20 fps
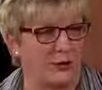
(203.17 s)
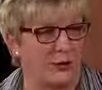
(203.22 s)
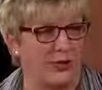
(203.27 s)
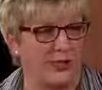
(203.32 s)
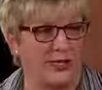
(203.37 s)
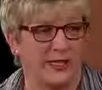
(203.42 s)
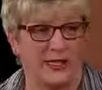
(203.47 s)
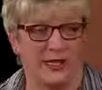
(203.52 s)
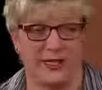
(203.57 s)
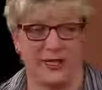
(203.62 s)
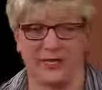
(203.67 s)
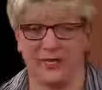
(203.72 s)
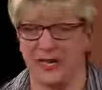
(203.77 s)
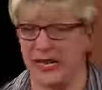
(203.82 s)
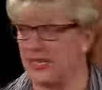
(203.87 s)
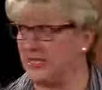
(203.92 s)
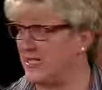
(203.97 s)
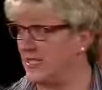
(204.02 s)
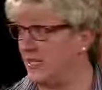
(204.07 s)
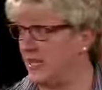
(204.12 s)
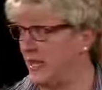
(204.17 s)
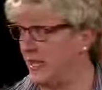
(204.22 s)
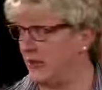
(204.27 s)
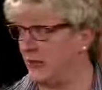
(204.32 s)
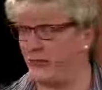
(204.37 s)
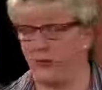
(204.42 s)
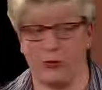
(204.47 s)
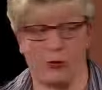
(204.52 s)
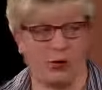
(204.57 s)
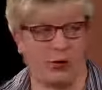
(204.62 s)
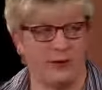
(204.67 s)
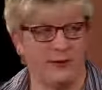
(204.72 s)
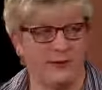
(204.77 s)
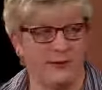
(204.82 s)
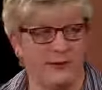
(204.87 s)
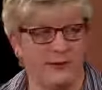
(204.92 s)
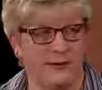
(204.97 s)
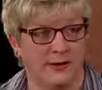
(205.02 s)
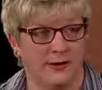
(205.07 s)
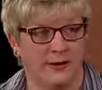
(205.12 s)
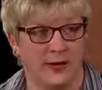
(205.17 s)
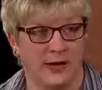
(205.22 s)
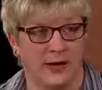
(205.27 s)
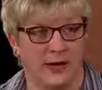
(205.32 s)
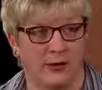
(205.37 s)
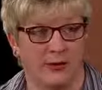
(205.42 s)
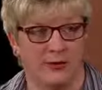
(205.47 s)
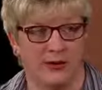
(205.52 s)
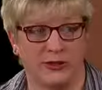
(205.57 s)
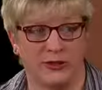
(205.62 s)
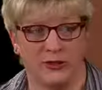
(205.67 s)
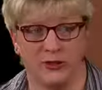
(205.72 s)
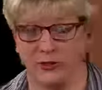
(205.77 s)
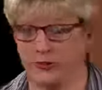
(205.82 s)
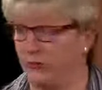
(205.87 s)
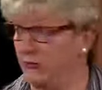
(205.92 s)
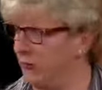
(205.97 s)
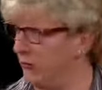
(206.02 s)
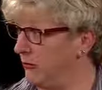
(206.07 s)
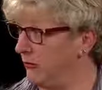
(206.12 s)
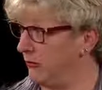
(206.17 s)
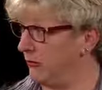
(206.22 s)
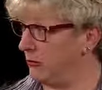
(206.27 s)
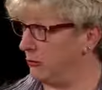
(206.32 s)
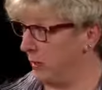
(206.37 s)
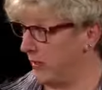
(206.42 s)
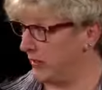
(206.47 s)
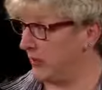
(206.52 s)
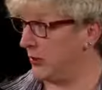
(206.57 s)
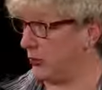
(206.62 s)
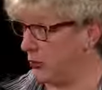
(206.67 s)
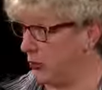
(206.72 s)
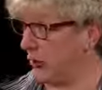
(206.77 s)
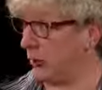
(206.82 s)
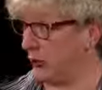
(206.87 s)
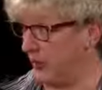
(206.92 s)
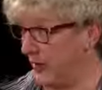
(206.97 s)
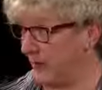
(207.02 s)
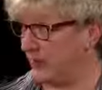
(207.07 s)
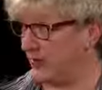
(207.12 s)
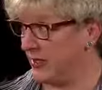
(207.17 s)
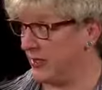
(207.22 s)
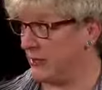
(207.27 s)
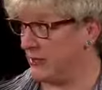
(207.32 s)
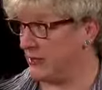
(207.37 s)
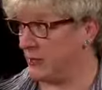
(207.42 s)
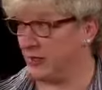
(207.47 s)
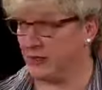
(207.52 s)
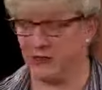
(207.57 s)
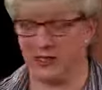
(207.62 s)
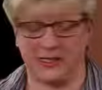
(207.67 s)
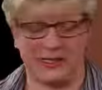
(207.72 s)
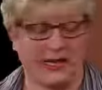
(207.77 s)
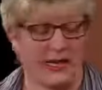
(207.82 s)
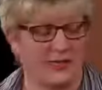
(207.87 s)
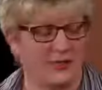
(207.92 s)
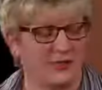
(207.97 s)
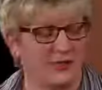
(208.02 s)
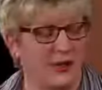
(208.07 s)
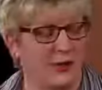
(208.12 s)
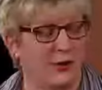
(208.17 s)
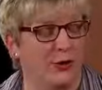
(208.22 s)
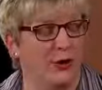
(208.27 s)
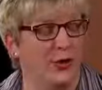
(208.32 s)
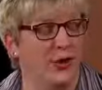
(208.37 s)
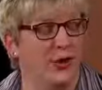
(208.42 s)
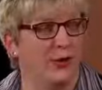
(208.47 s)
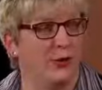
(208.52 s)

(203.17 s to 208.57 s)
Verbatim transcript: We did it in 1994. Yeah. Okay. Uh, Richard directed, choreographed it, and directed. Yeah. yeah mm-hmm. So mm-hmm.